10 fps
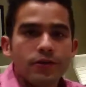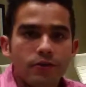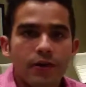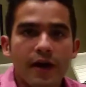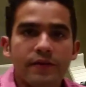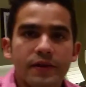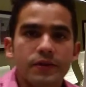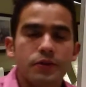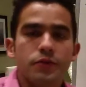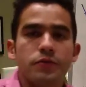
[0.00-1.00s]
you
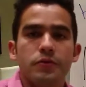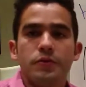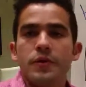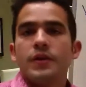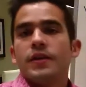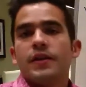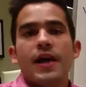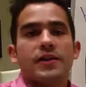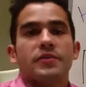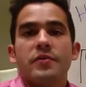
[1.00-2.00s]
having to
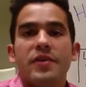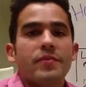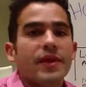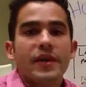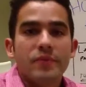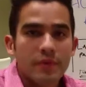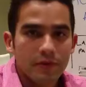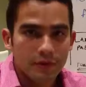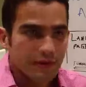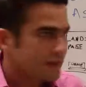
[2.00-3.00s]
actually be behind
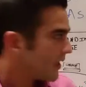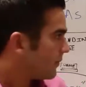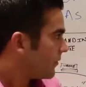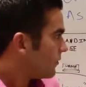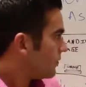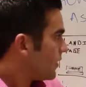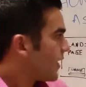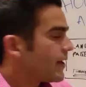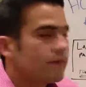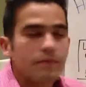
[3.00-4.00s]
people all the time.
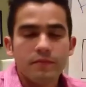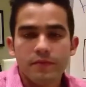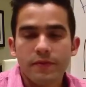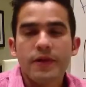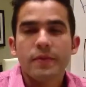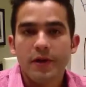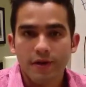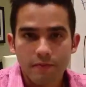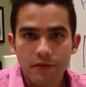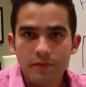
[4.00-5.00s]
And think
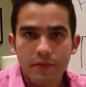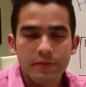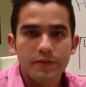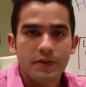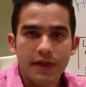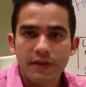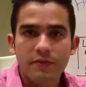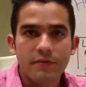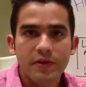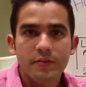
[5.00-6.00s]
about it. Most people today,
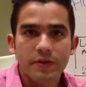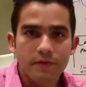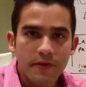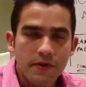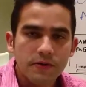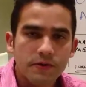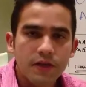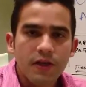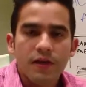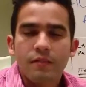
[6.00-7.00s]
they don't pick up their
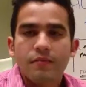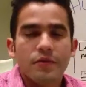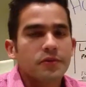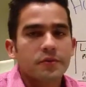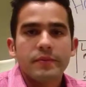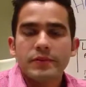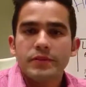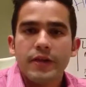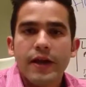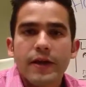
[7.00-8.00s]
phones. Most people
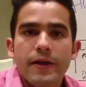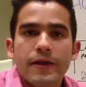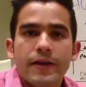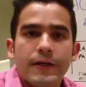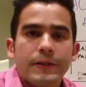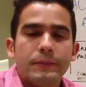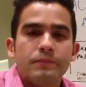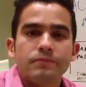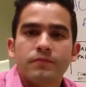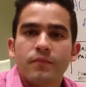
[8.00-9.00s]
today,
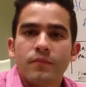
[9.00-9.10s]
um,